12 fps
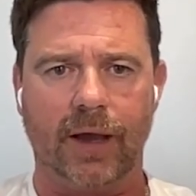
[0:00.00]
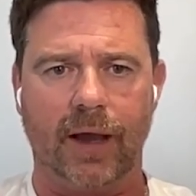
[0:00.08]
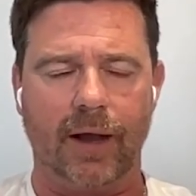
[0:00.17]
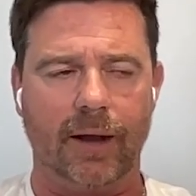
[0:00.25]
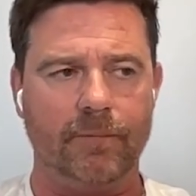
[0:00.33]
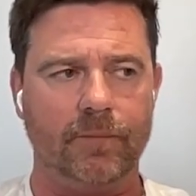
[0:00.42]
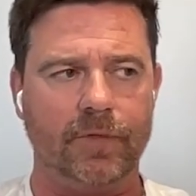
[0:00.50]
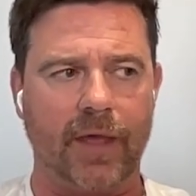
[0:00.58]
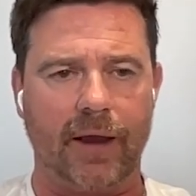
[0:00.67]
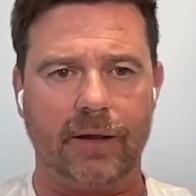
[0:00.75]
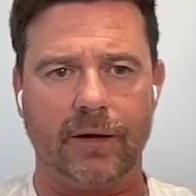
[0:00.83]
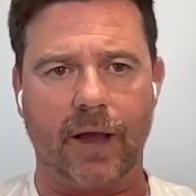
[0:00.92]
um,
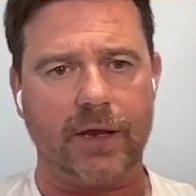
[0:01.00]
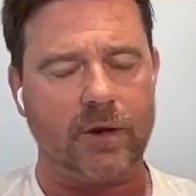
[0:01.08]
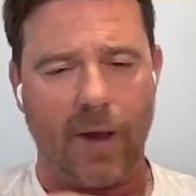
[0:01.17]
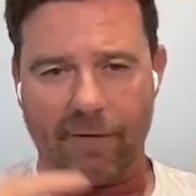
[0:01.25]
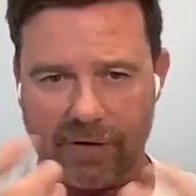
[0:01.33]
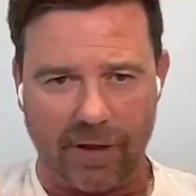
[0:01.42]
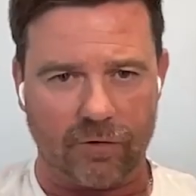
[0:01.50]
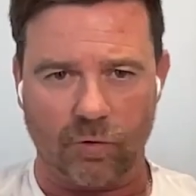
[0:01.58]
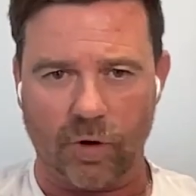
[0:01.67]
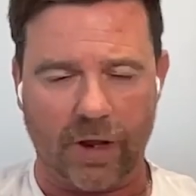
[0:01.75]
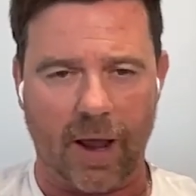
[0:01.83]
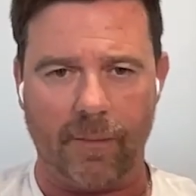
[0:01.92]
then and you have another
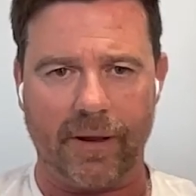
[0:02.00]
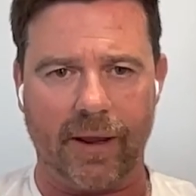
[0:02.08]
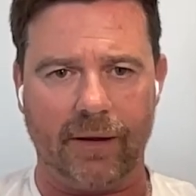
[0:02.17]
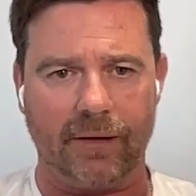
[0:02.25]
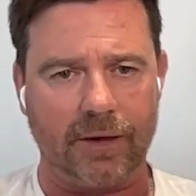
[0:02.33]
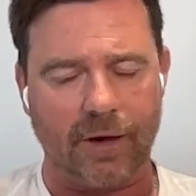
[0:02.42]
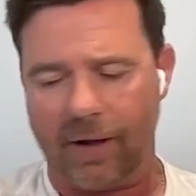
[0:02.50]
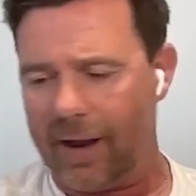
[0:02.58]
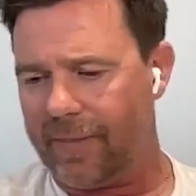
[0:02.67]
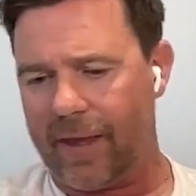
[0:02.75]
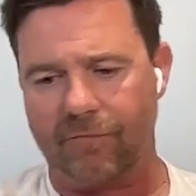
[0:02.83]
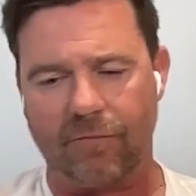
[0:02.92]
order coming in, then
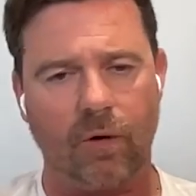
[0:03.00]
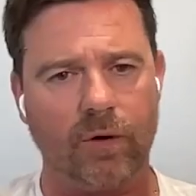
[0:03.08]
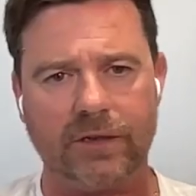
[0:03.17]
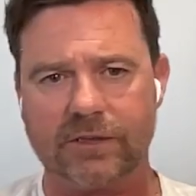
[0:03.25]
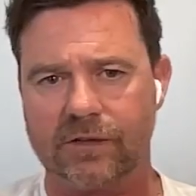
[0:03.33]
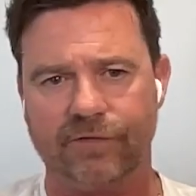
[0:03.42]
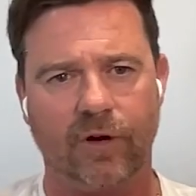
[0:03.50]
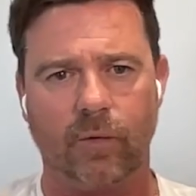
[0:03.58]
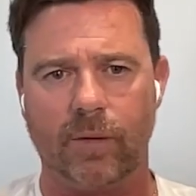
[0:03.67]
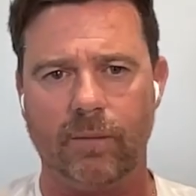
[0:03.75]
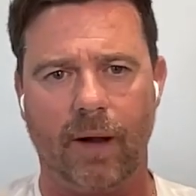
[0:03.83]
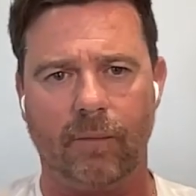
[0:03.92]
let that roll into the
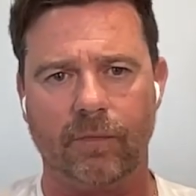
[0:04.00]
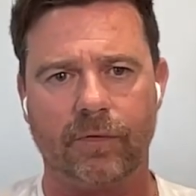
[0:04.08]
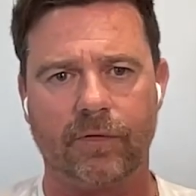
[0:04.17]
following month.